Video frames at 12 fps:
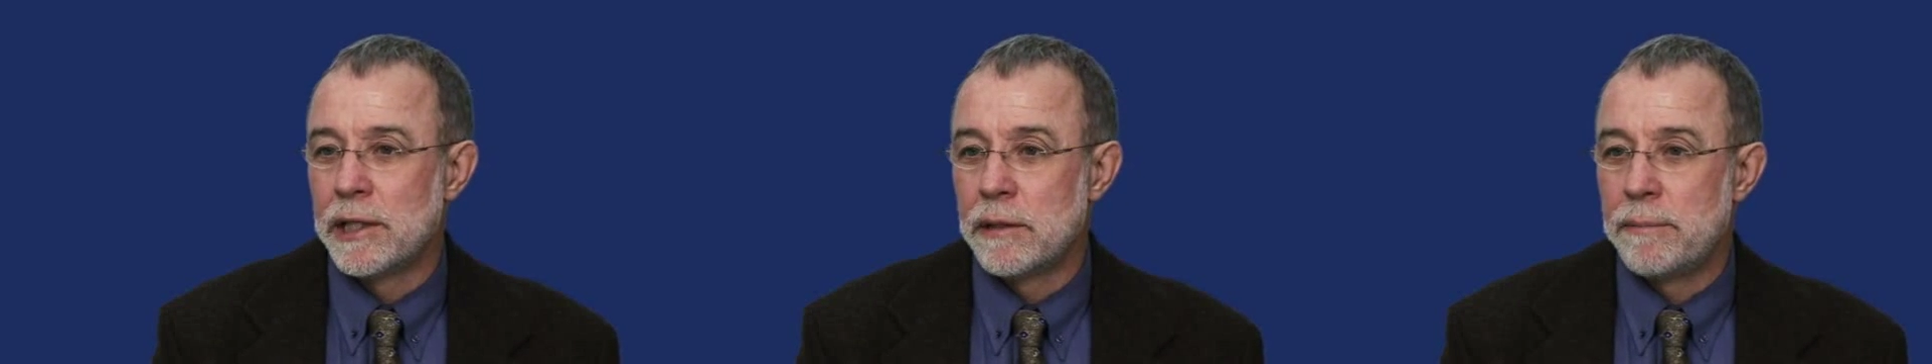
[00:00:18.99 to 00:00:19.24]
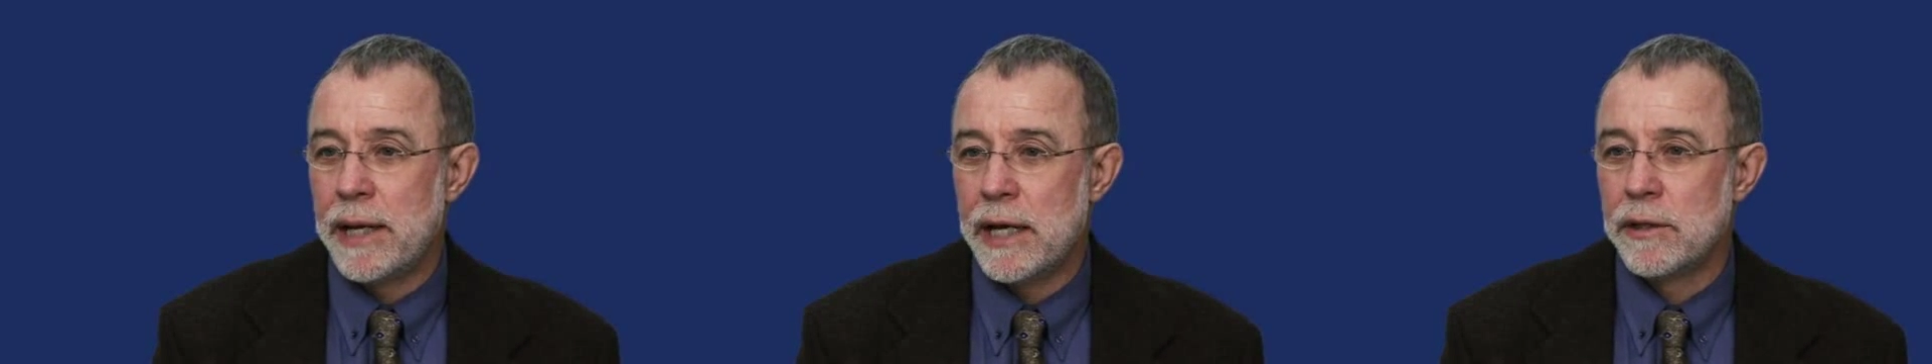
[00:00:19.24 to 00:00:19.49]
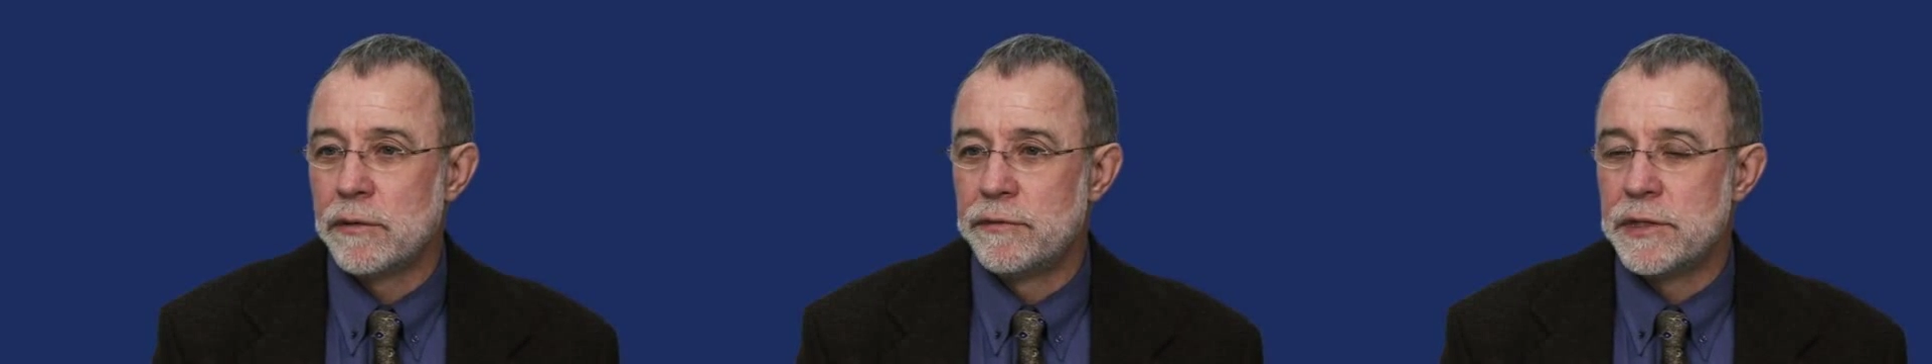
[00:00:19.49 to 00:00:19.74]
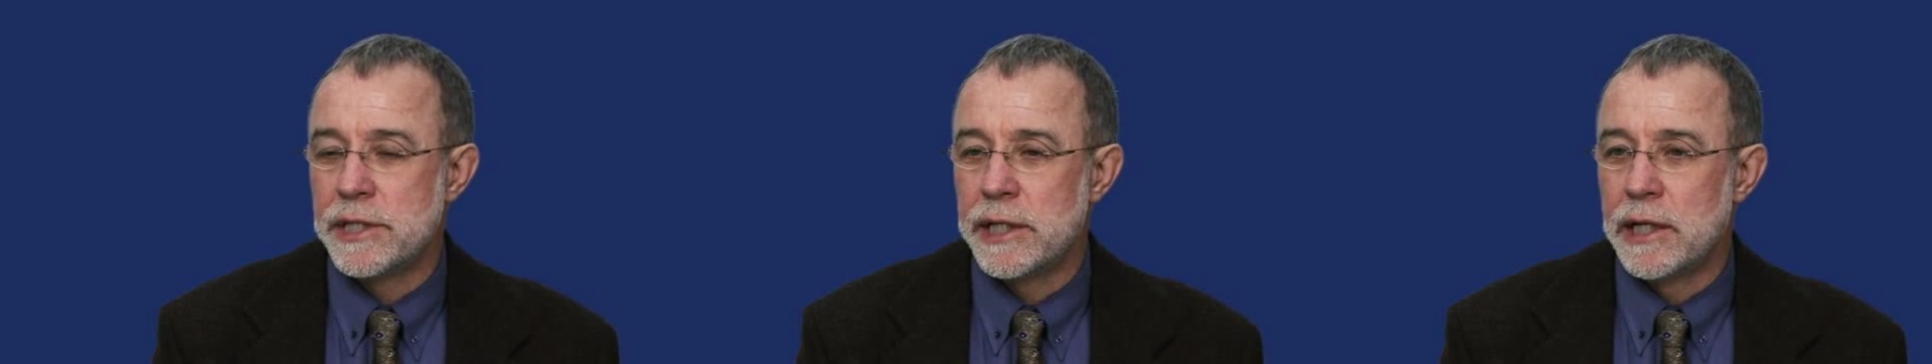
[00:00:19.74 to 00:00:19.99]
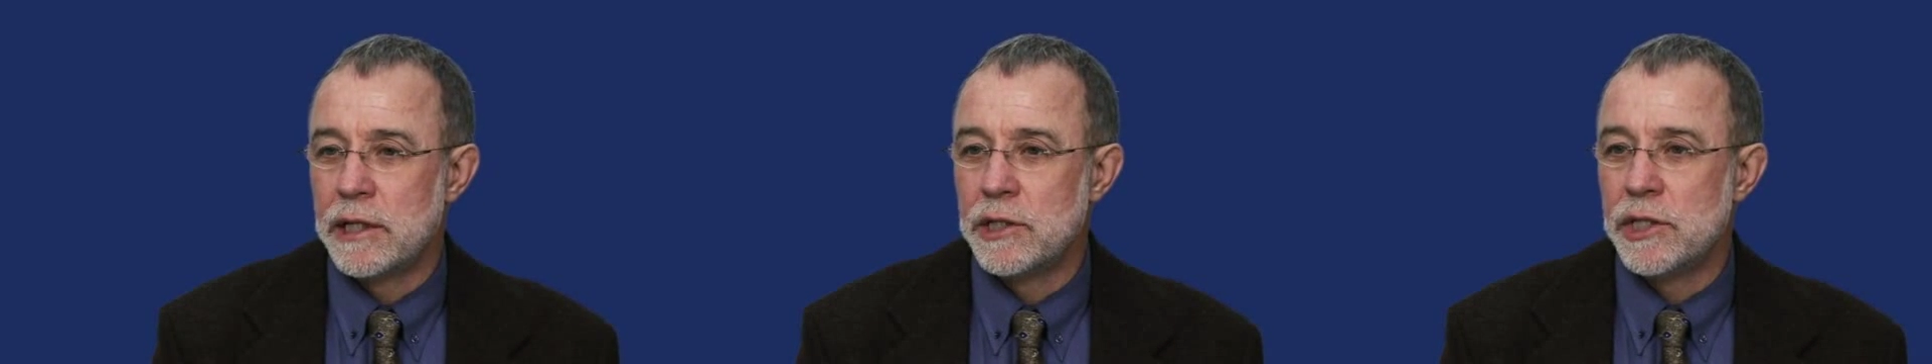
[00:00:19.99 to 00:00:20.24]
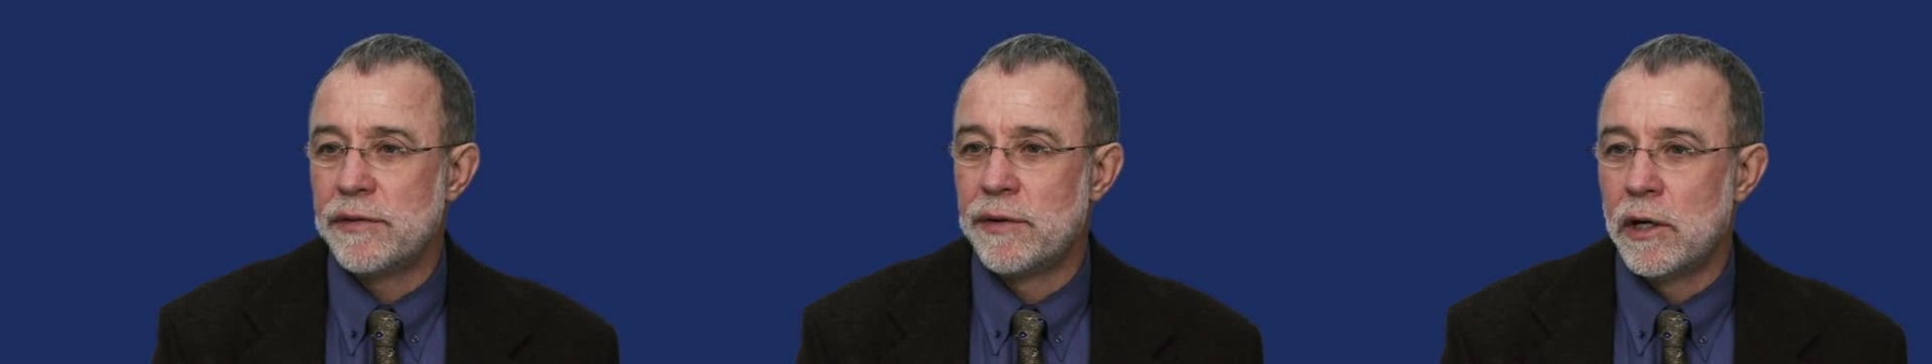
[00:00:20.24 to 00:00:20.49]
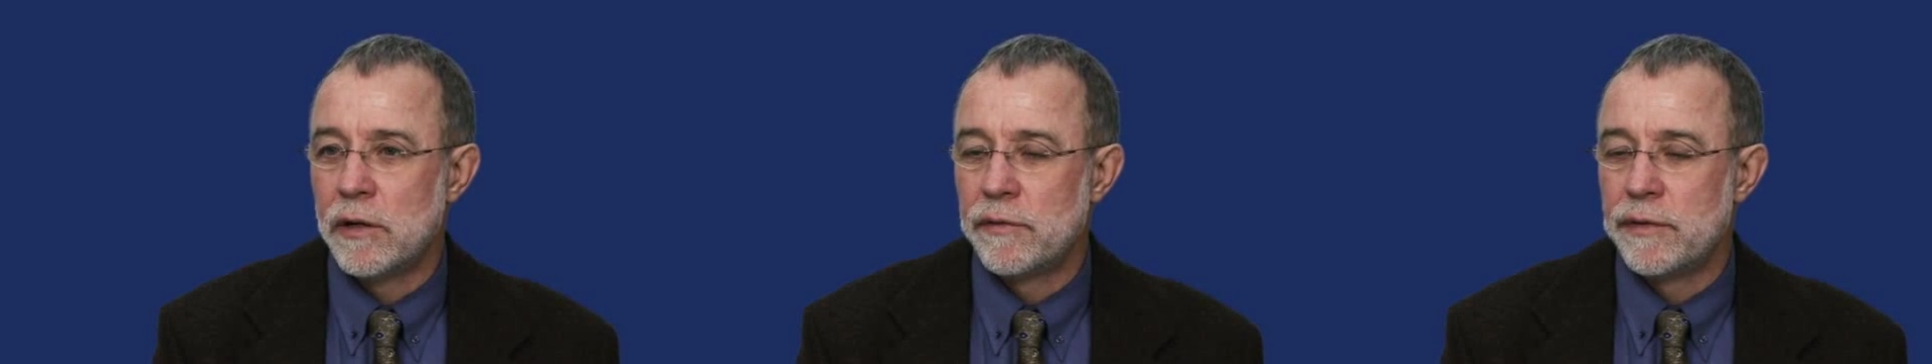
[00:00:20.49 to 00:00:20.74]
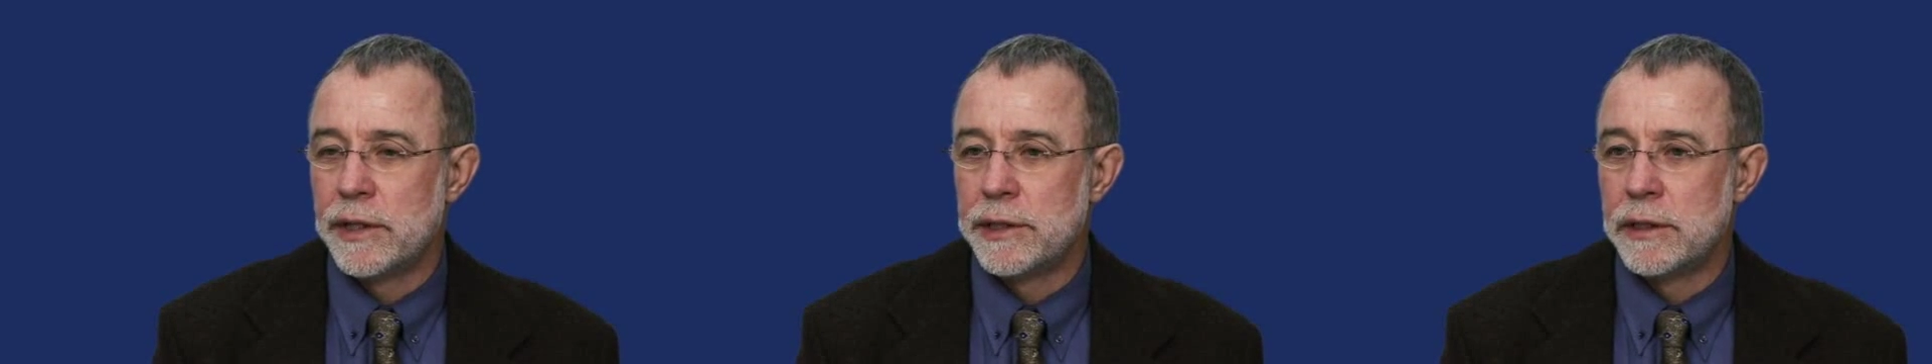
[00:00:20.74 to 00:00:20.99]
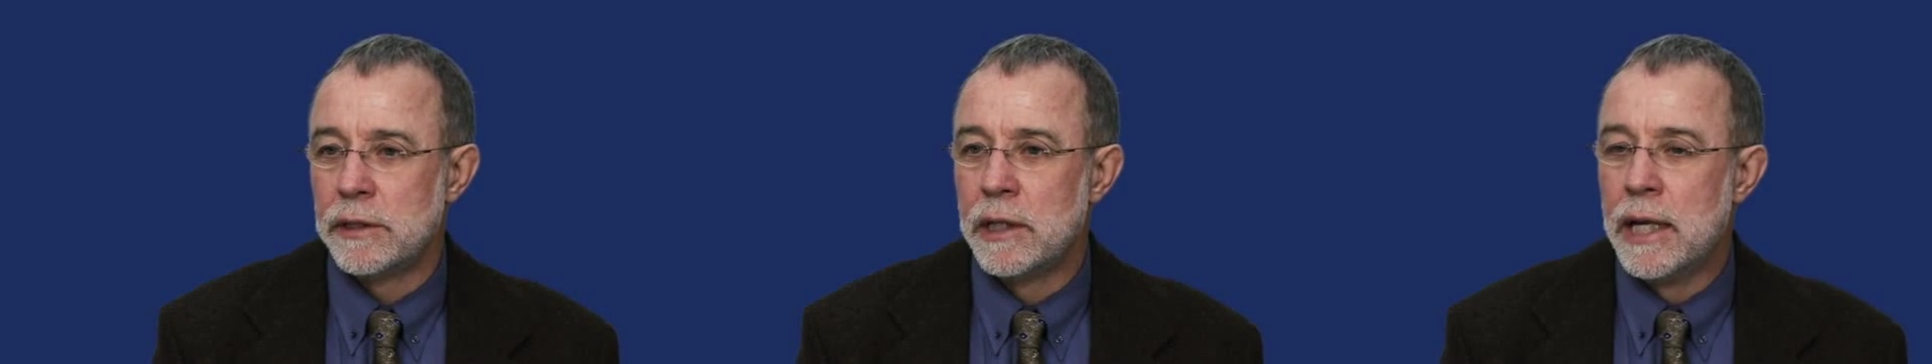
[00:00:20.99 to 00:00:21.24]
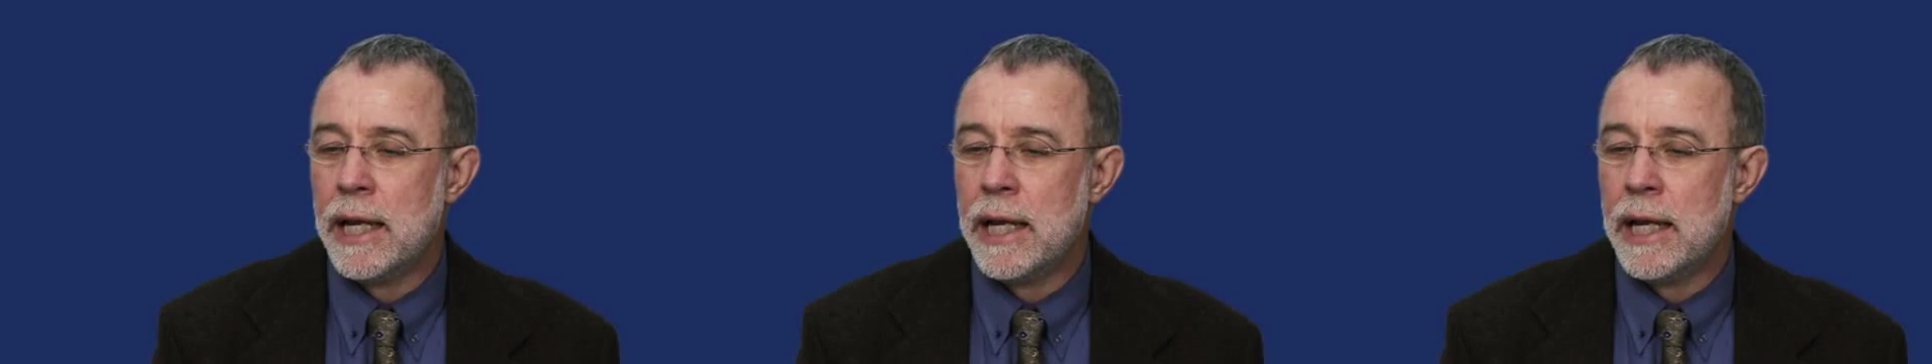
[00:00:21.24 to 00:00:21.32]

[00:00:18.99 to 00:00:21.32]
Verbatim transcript: the pathophysiology of heart failure